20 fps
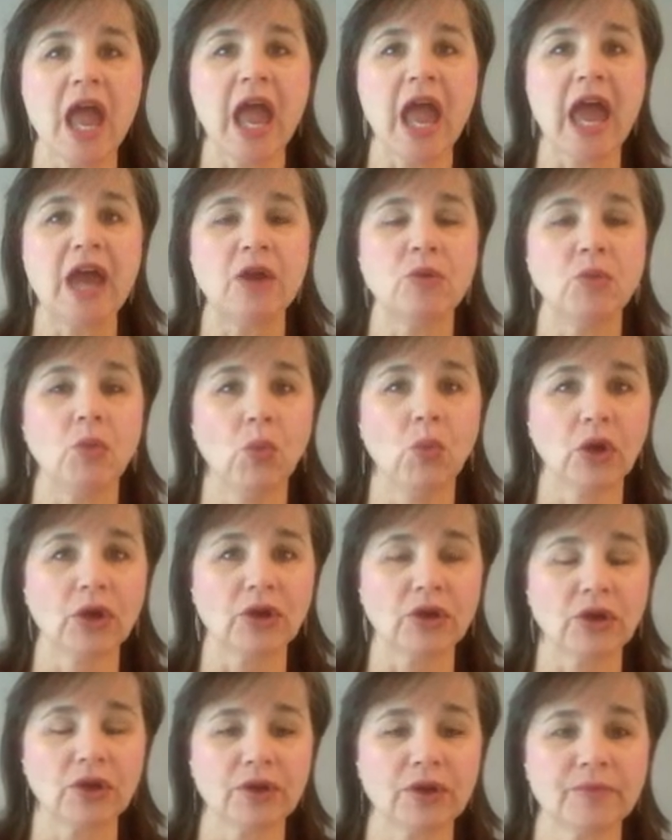and
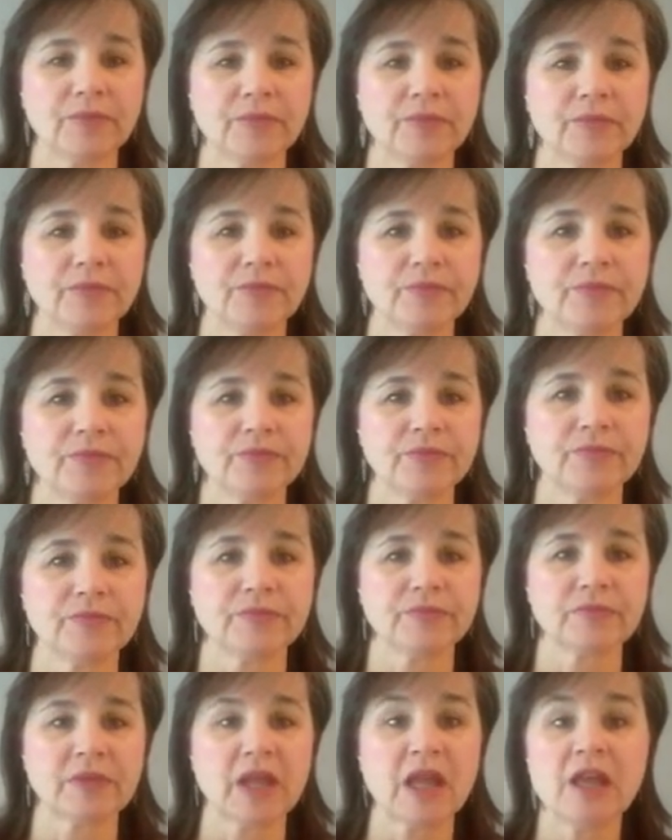were.
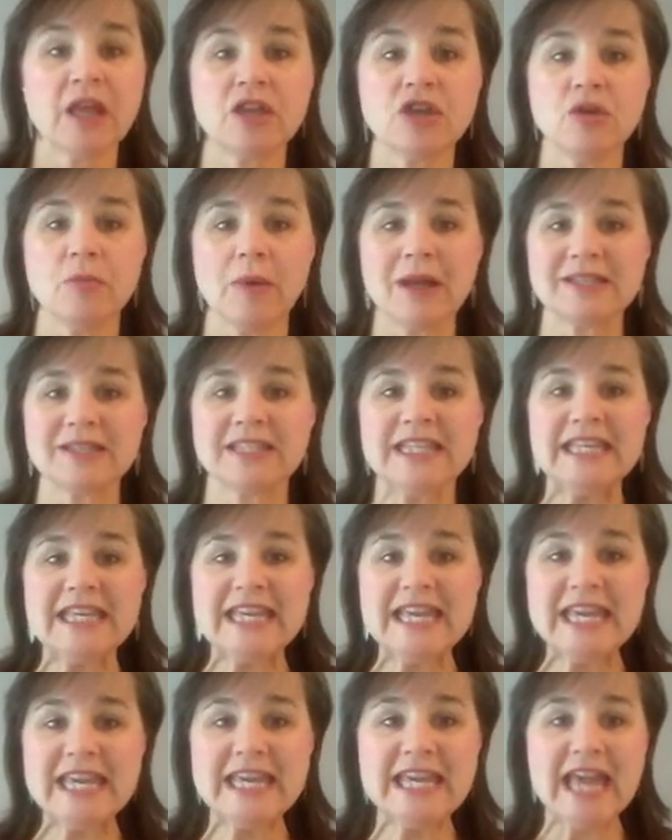You might
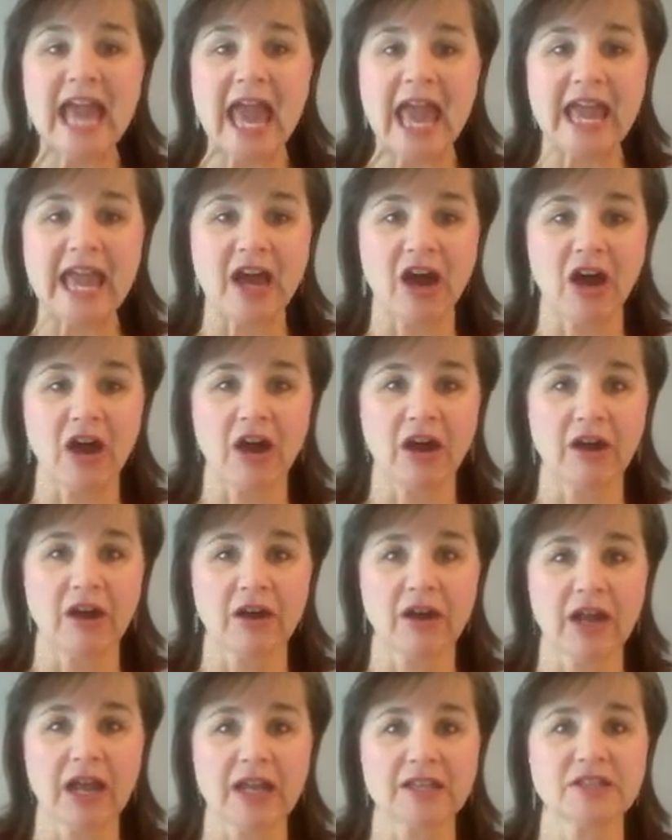see
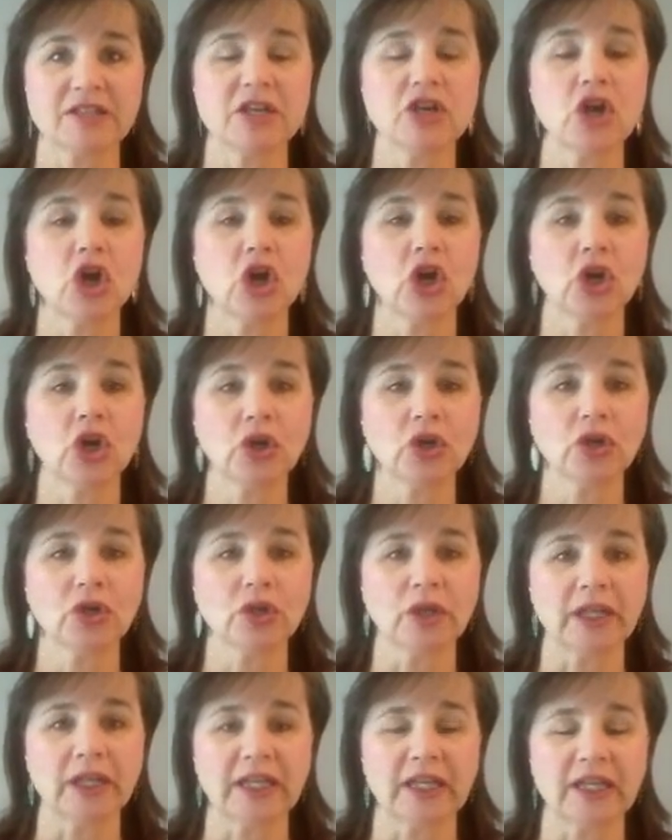EAR, as in
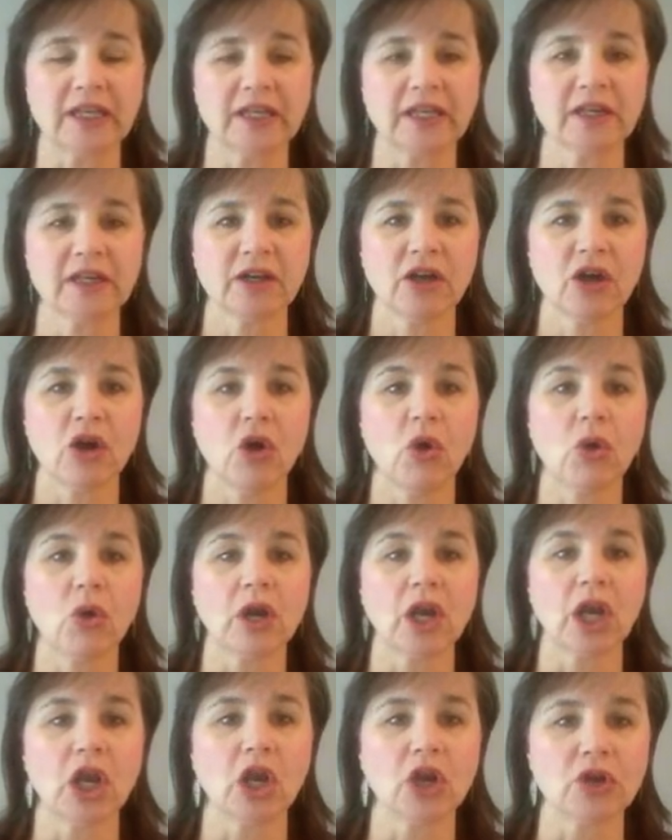early
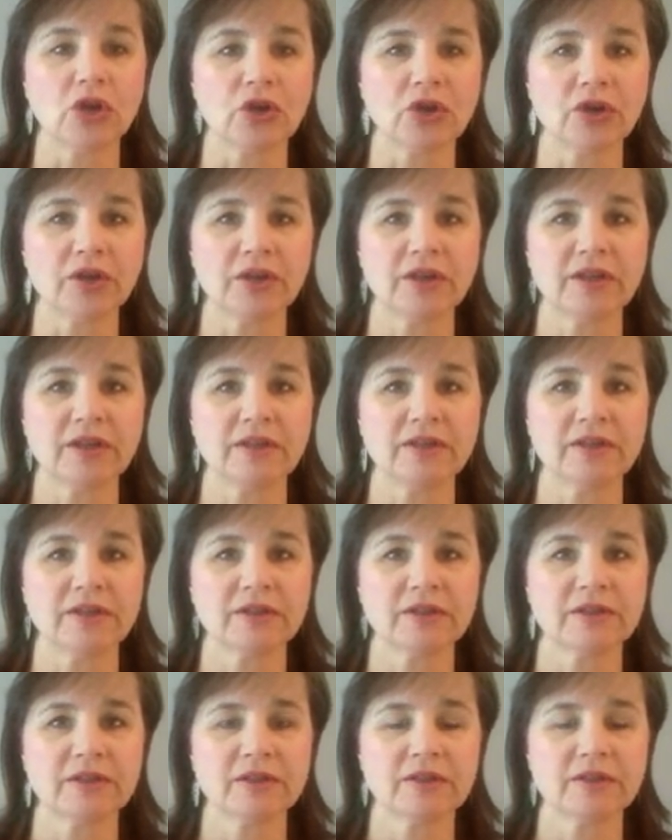or learn.
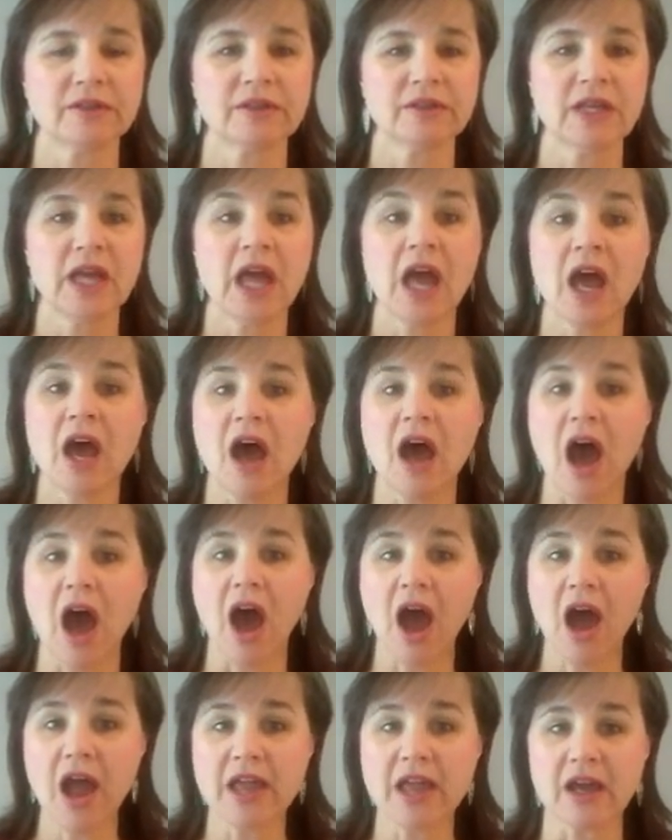
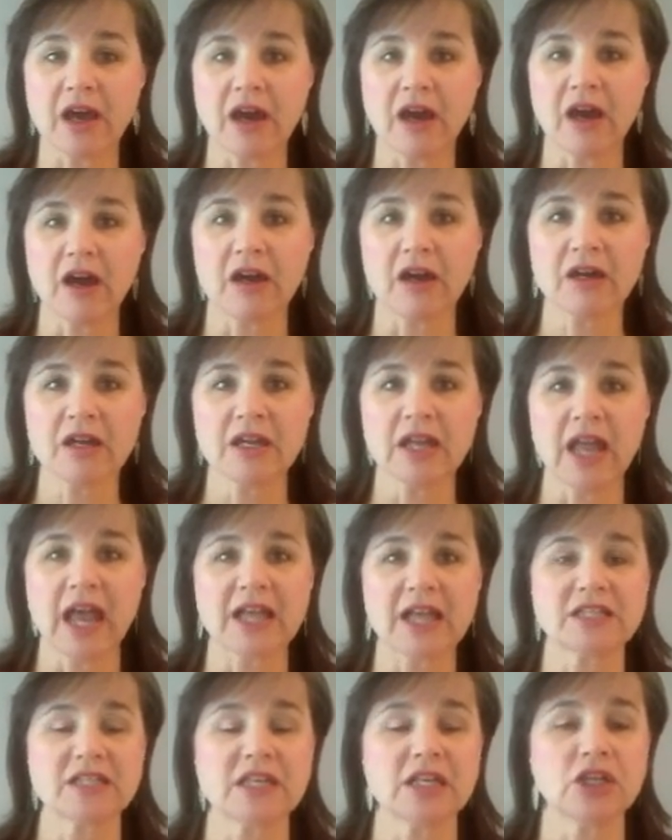IR,
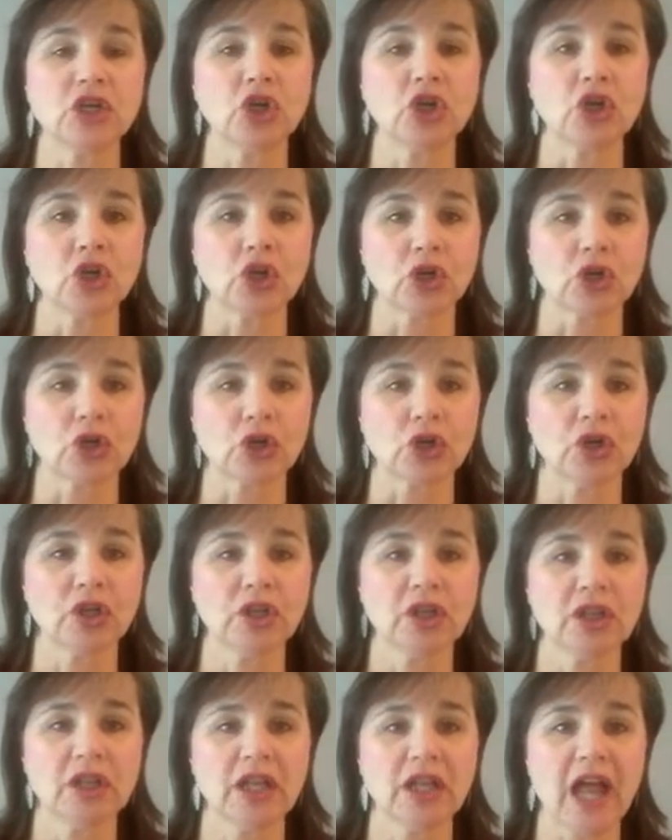as in
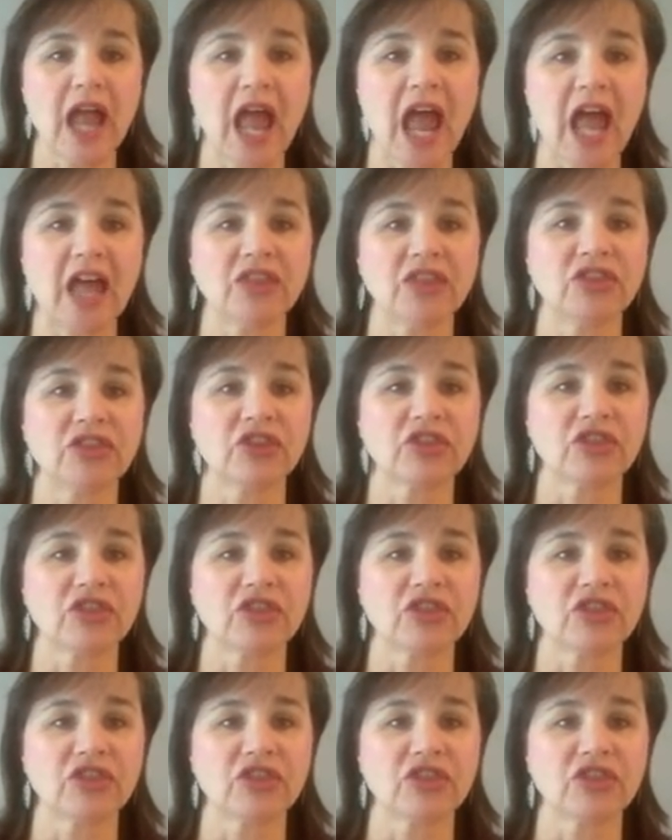girl and